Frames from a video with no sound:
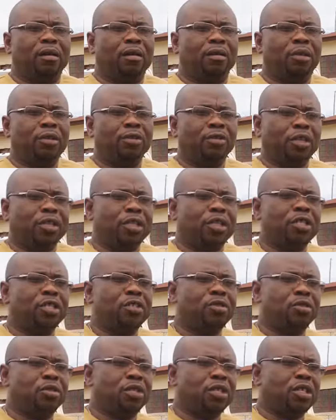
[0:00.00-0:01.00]
What you are seeing
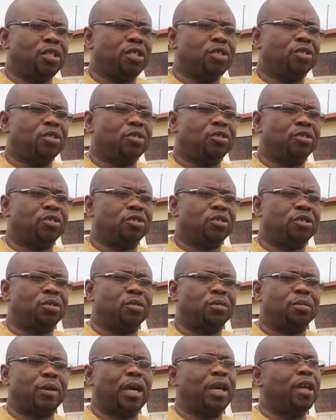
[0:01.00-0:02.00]
today is not just
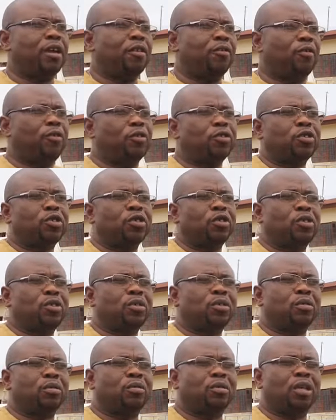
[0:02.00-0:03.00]
my effort,
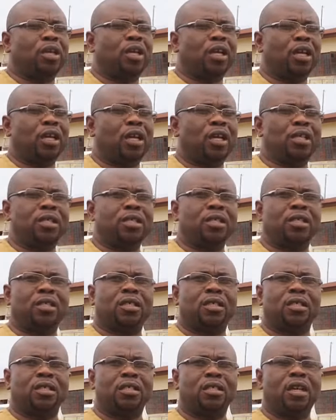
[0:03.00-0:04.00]
but it
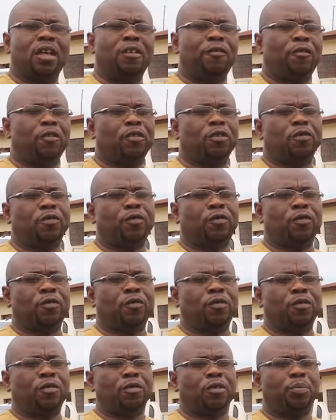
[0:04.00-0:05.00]
is the effort of
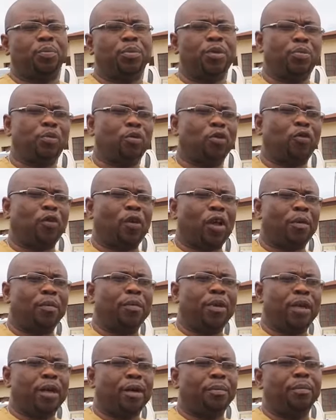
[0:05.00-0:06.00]
the people of
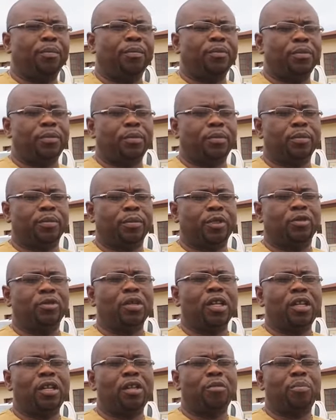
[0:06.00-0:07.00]
Kambia,
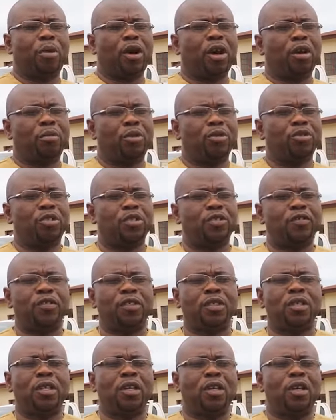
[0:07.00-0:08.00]
particularly the paramount chiefs,
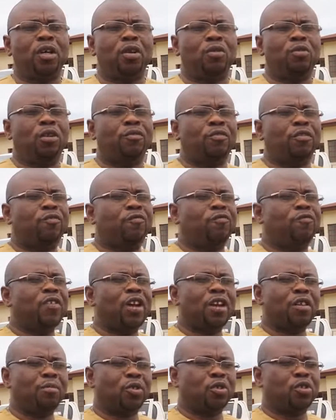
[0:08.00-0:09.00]
who have been
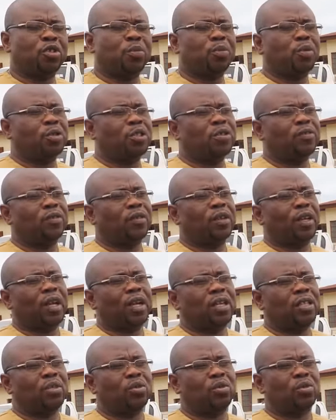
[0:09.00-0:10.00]
very much supportive of the
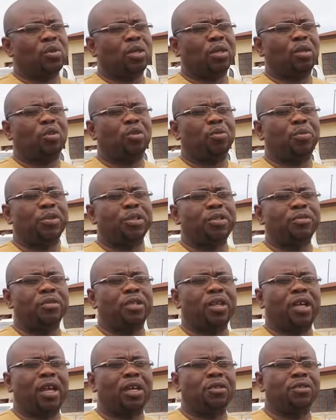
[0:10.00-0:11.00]
council and cooperating with
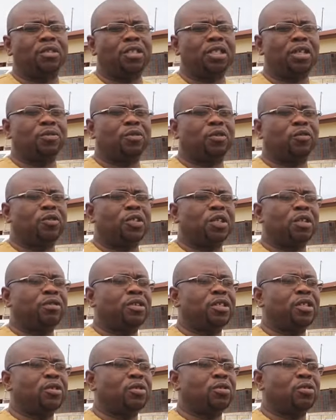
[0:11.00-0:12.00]
the council in terms of
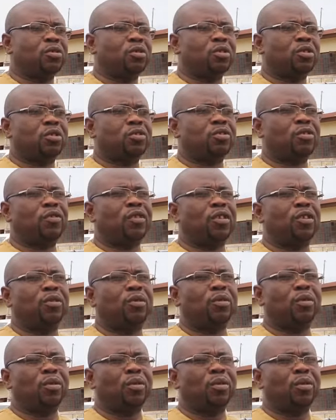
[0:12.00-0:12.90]
generating own source revenue.